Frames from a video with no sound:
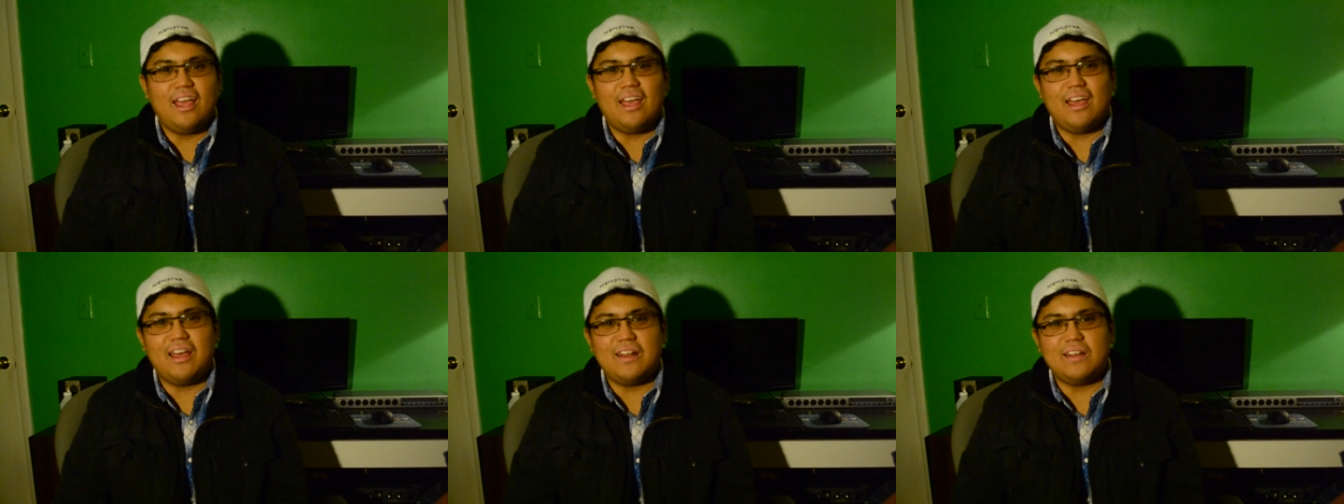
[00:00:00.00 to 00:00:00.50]

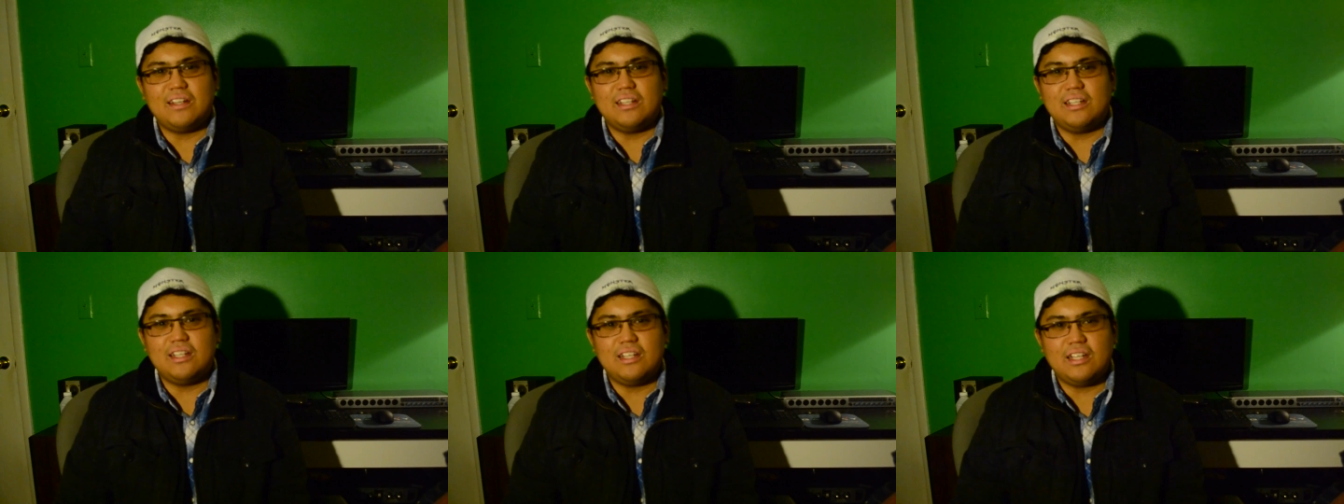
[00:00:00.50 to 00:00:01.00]
and
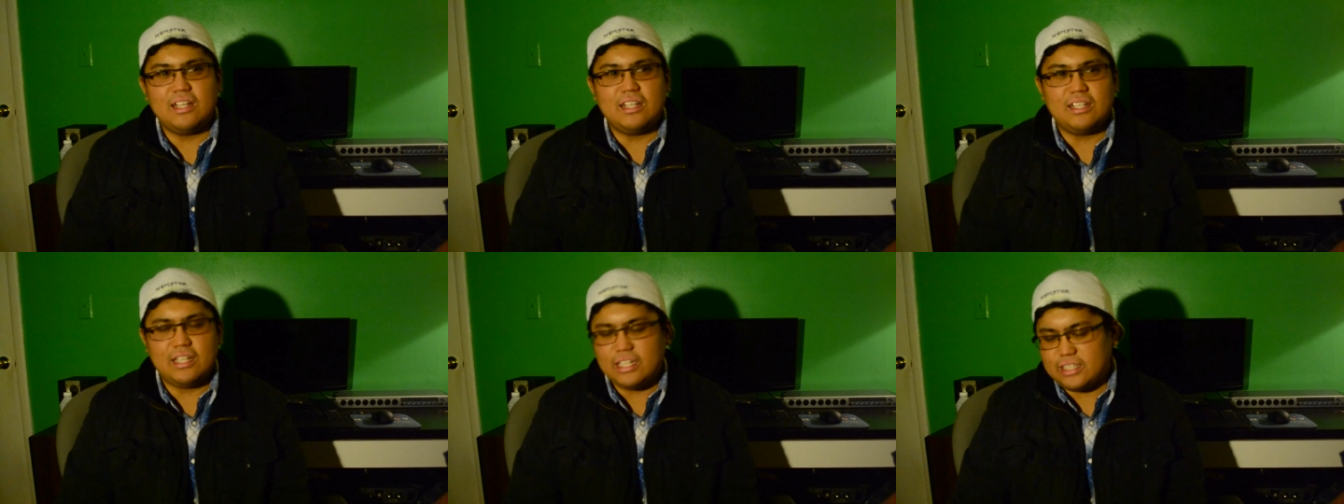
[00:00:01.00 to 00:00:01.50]

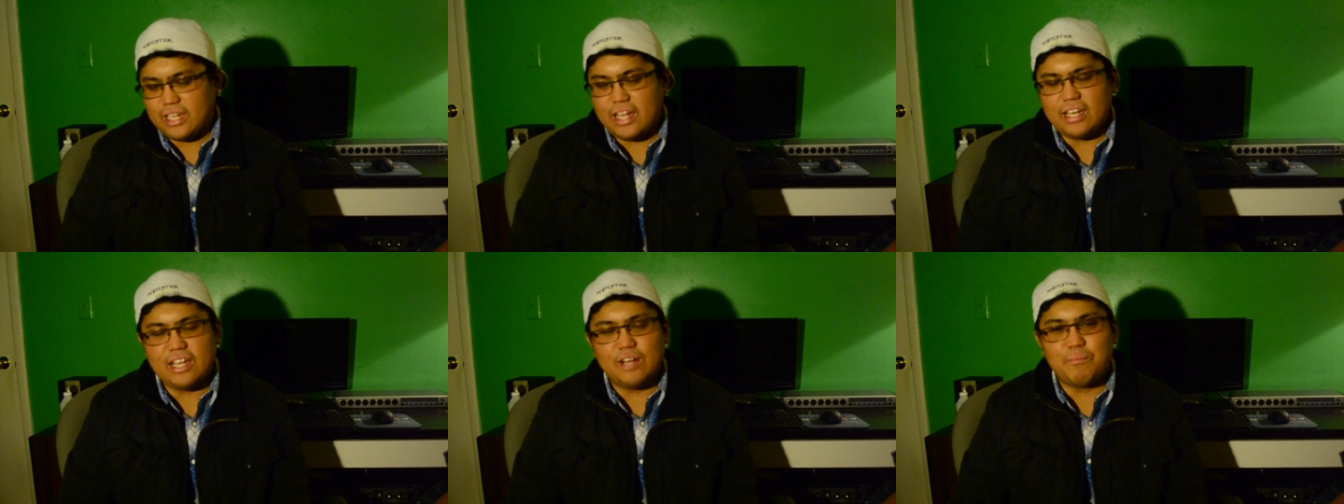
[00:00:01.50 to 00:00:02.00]
he's
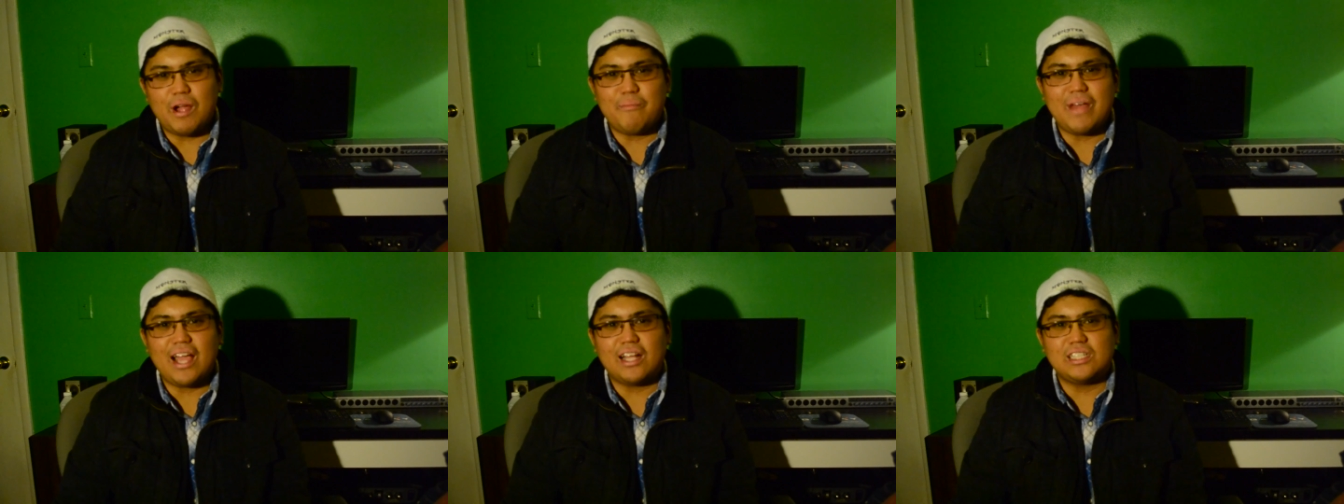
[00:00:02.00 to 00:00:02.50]
getting eaten by
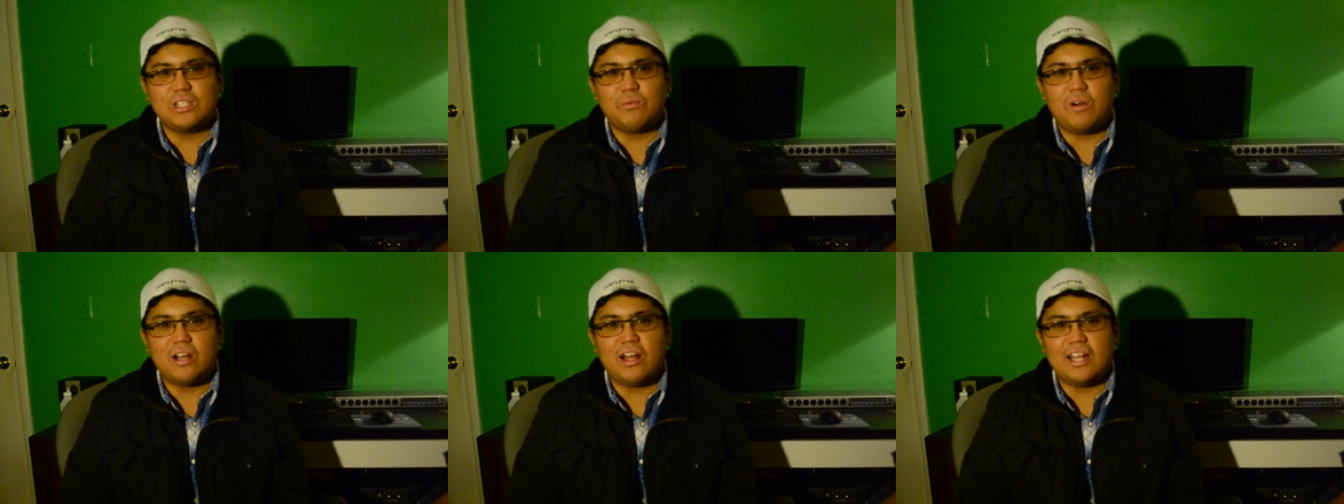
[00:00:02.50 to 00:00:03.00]
maggots and
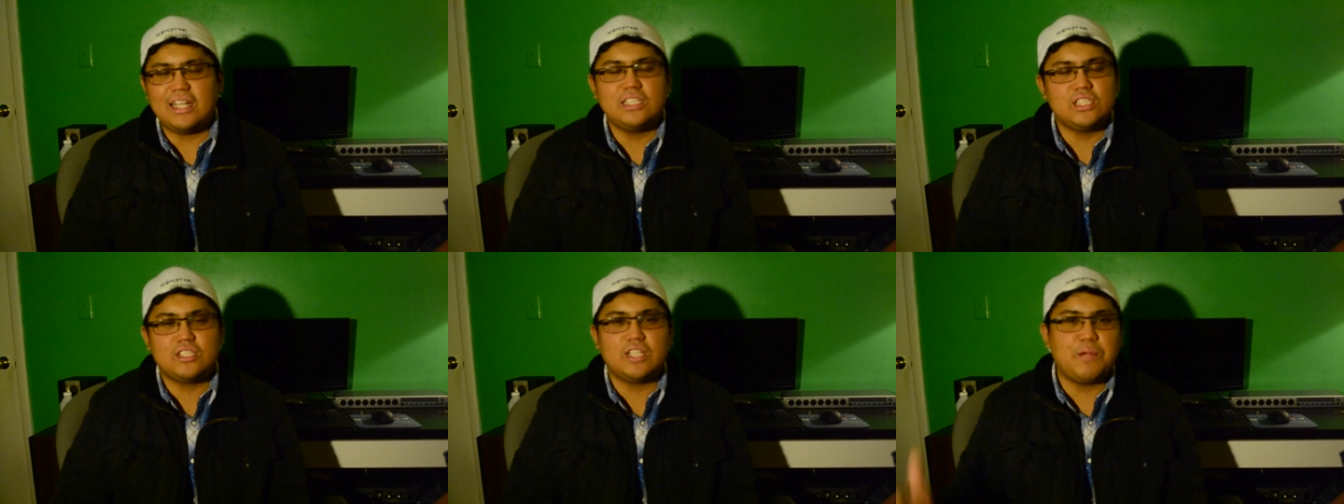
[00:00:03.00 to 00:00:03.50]
whatnot. And
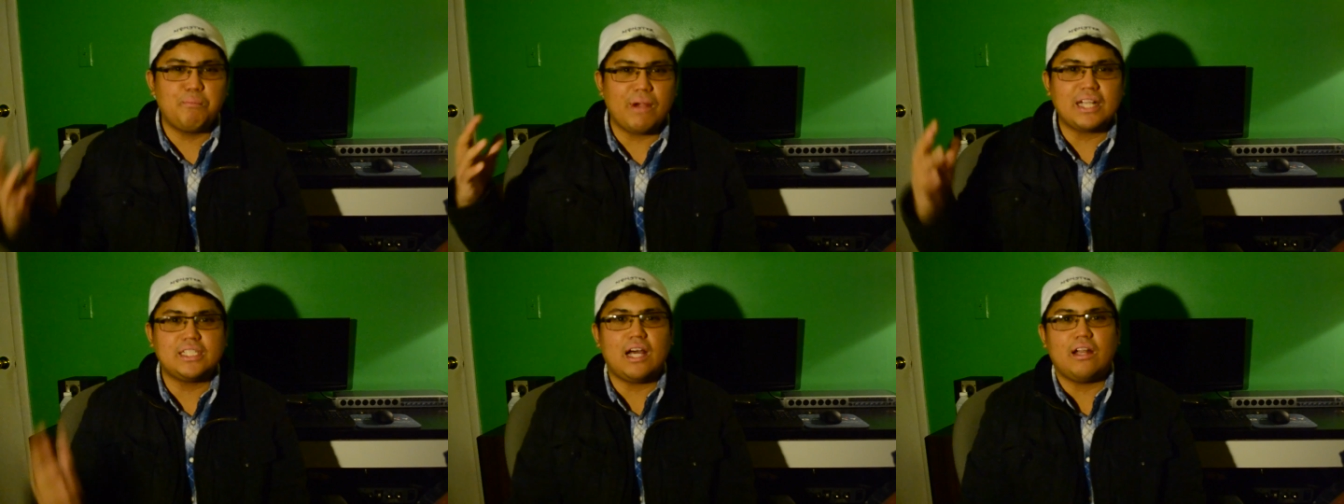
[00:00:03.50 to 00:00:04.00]
he
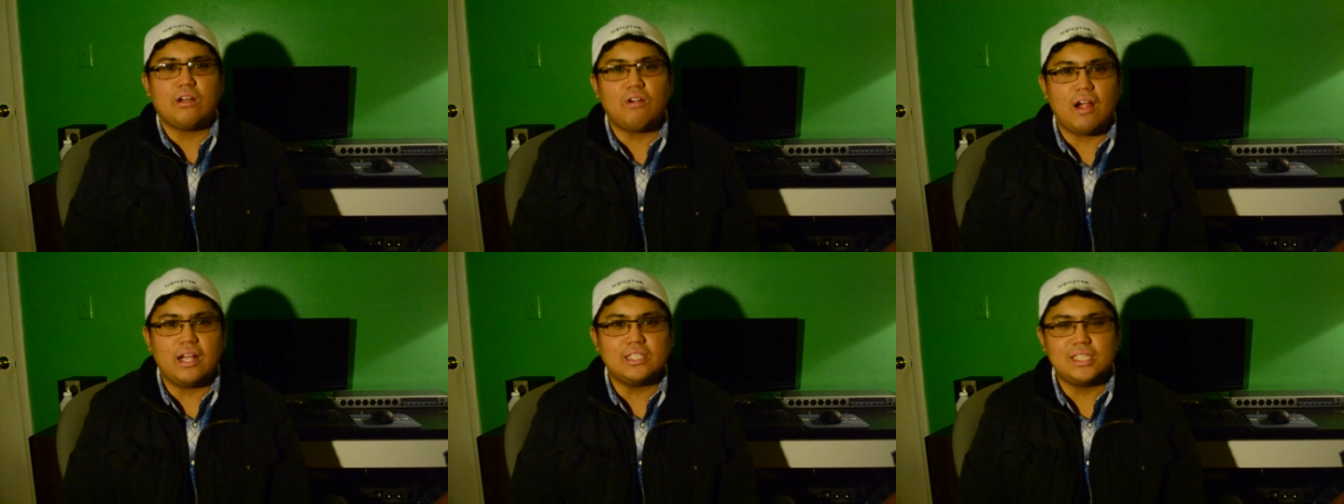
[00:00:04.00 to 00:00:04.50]
breaks down and
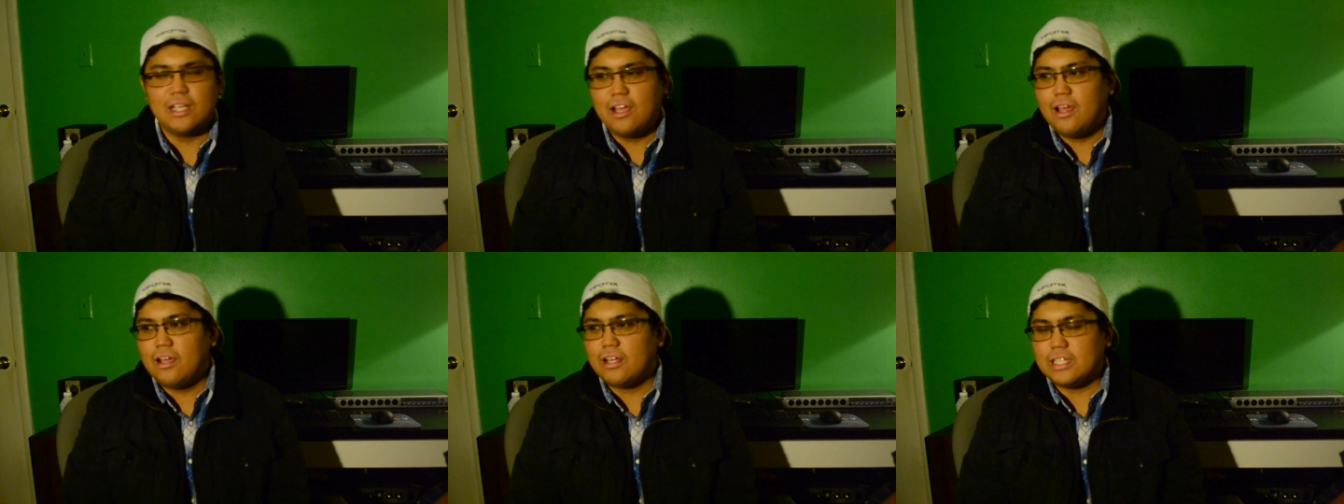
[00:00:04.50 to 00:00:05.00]
cries,
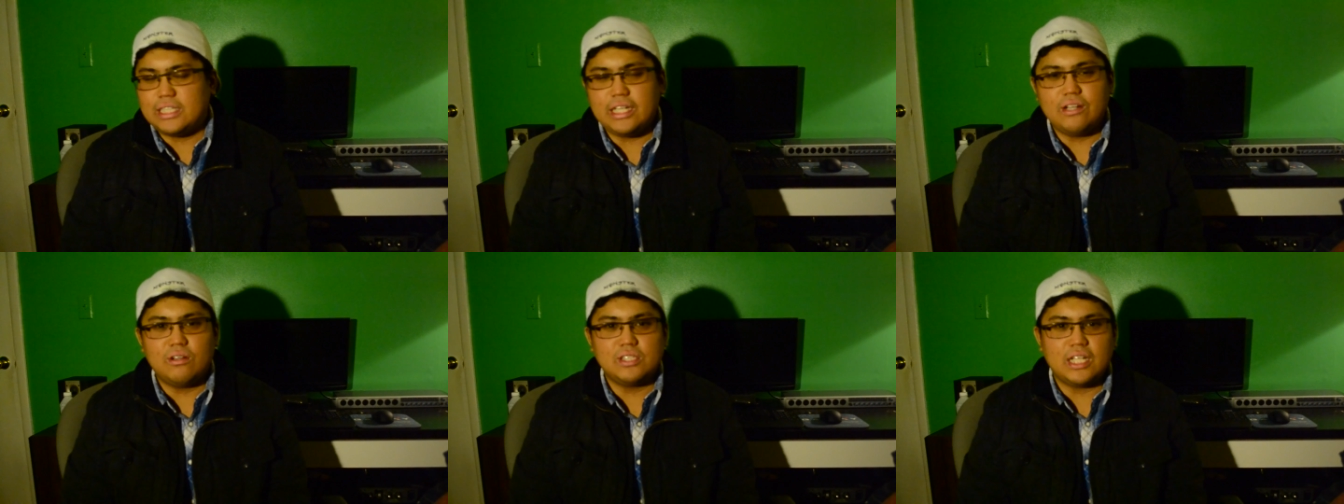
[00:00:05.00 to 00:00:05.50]
because he
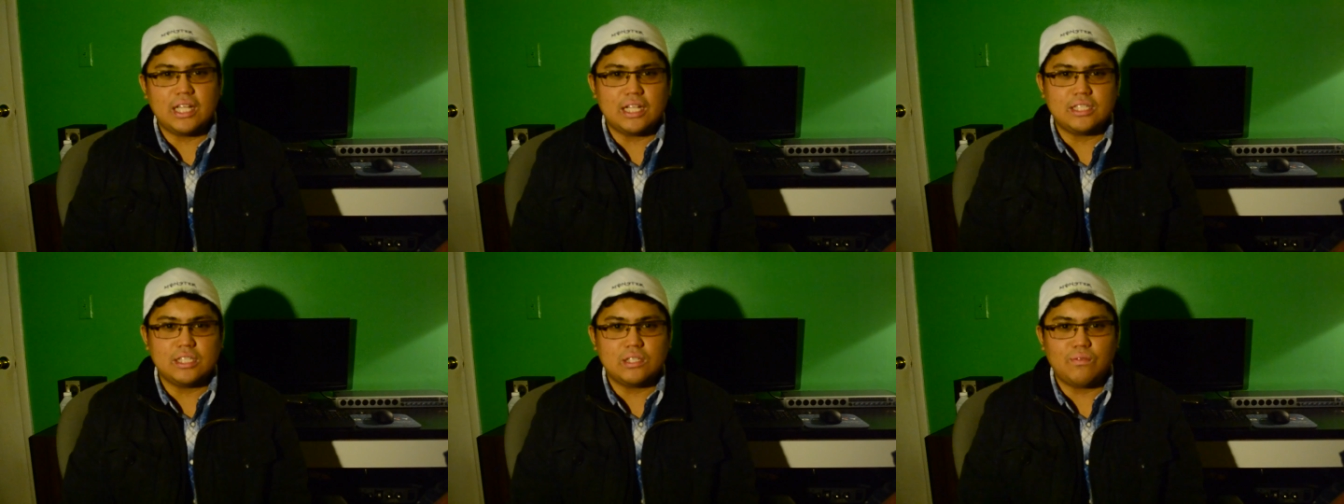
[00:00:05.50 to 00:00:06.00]
knows that
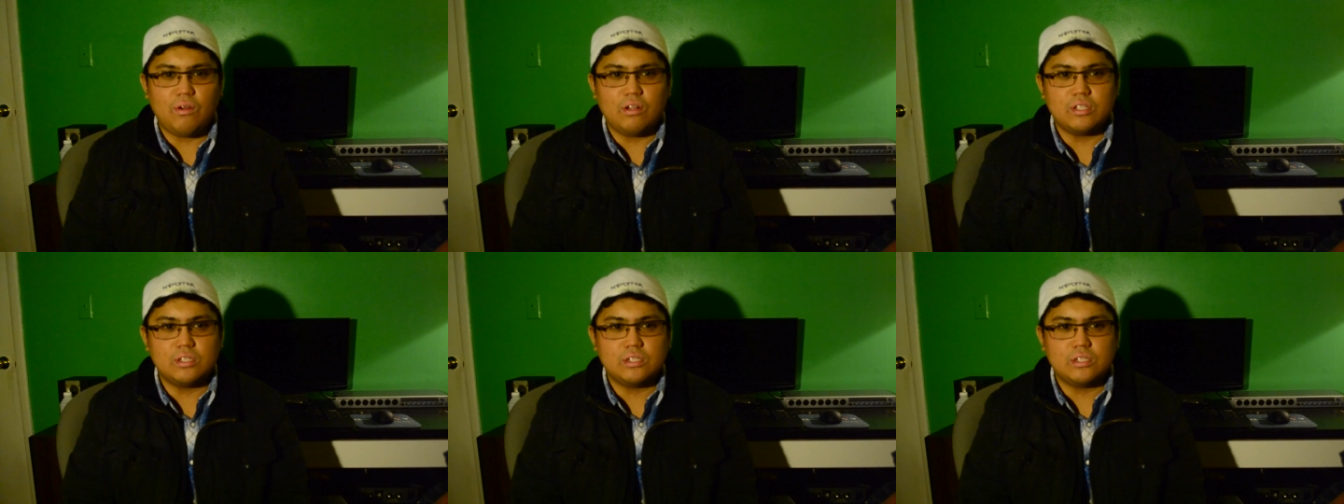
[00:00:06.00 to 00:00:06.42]
that's his fault.